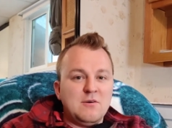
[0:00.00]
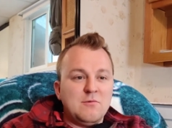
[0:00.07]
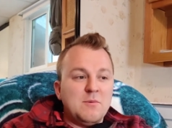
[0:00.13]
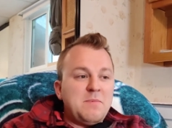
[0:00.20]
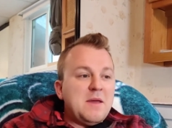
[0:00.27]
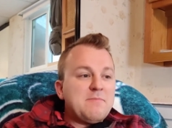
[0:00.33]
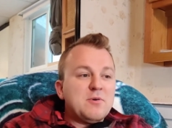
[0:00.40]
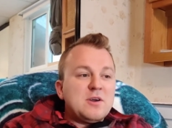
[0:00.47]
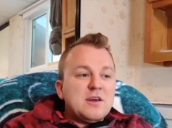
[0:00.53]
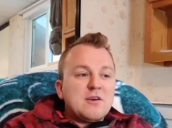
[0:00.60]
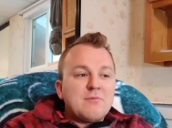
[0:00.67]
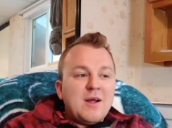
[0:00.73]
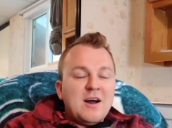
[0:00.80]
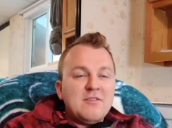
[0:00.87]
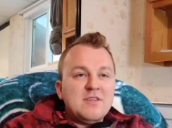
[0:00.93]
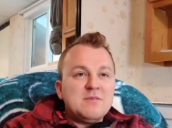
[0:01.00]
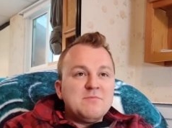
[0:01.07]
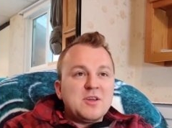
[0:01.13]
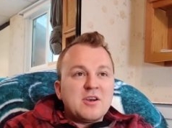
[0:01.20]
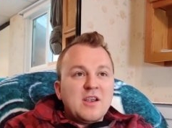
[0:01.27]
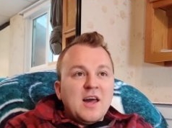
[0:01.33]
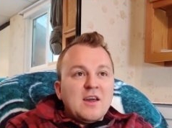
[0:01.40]
When people get around them,
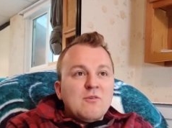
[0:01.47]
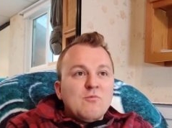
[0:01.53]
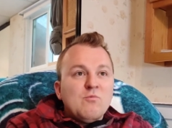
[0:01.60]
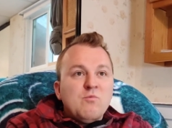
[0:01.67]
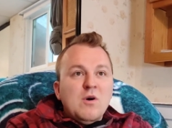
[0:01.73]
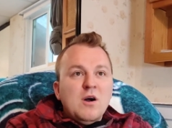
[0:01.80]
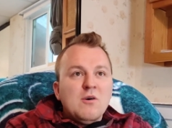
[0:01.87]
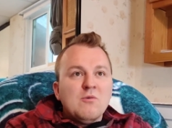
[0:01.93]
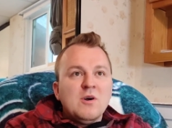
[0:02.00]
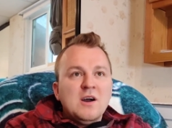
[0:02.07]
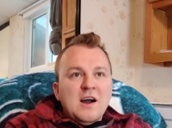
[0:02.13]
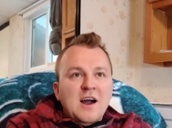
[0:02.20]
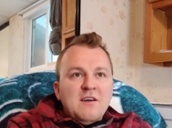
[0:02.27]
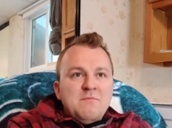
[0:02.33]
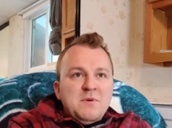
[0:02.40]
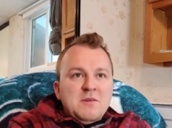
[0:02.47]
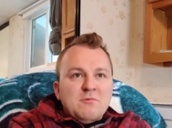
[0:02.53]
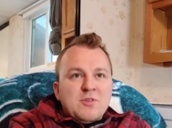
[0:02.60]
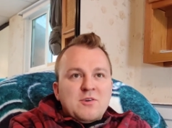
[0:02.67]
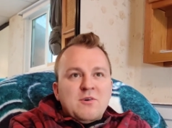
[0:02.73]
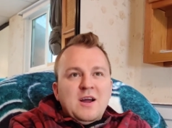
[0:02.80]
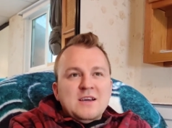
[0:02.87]
they're like, whoa, I've been
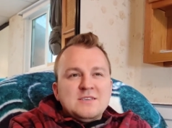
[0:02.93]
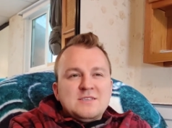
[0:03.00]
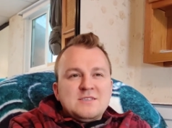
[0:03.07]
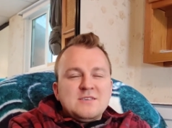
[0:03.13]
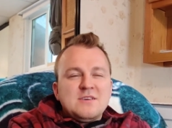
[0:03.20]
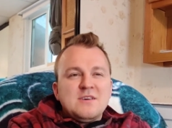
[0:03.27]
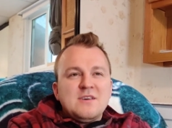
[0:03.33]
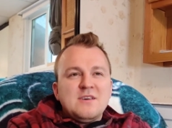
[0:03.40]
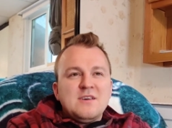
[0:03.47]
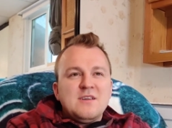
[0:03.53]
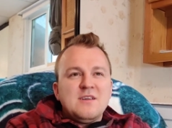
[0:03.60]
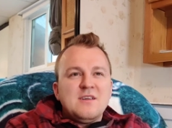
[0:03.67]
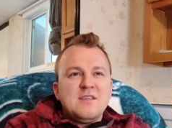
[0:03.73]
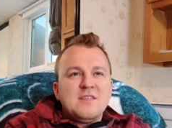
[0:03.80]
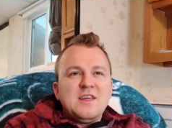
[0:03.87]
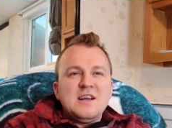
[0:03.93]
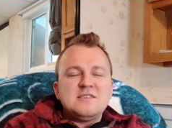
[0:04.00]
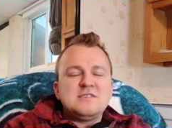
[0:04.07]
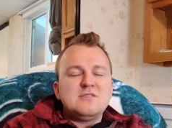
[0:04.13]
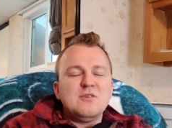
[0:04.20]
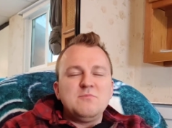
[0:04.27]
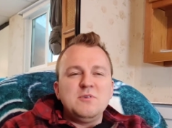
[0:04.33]
with Christ.
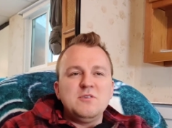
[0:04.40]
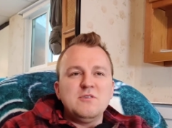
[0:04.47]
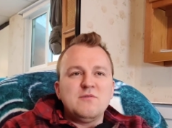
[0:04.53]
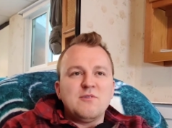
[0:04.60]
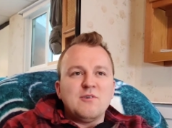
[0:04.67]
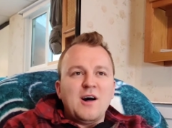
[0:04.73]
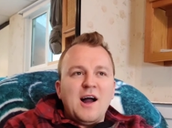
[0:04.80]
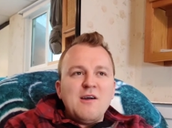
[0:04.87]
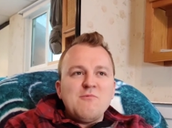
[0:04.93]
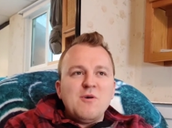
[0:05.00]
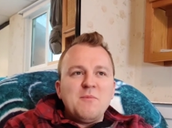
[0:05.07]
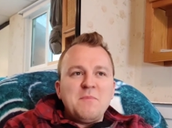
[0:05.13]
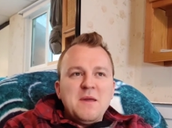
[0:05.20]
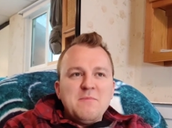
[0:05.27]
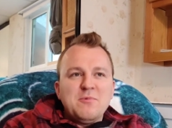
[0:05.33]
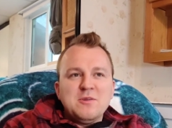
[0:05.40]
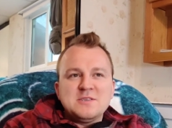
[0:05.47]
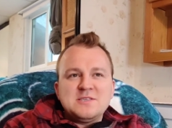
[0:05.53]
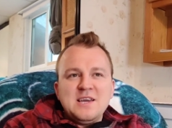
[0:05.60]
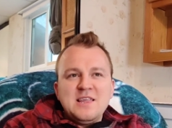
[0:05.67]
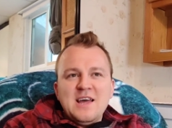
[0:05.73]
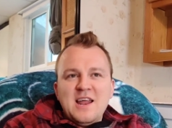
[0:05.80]
That's so beautiful. I want people to
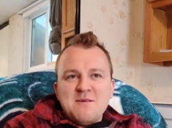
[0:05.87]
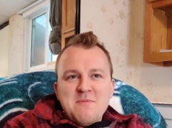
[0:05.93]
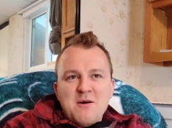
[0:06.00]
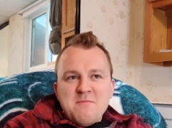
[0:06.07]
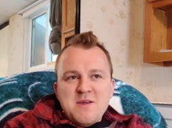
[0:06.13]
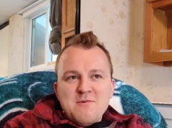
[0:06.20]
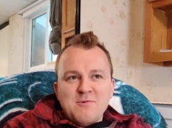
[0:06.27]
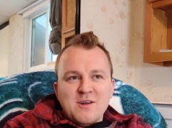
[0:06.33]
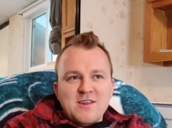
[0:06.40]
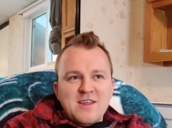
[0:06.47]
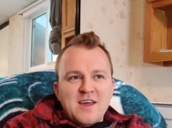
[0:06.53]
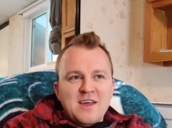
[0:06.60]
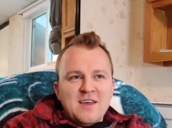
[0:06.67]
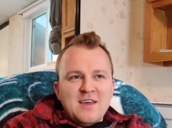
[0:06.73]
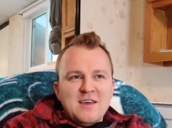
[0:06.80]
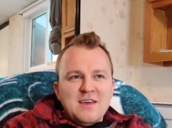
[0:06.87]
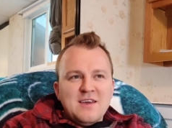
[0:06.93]
say that about me one day.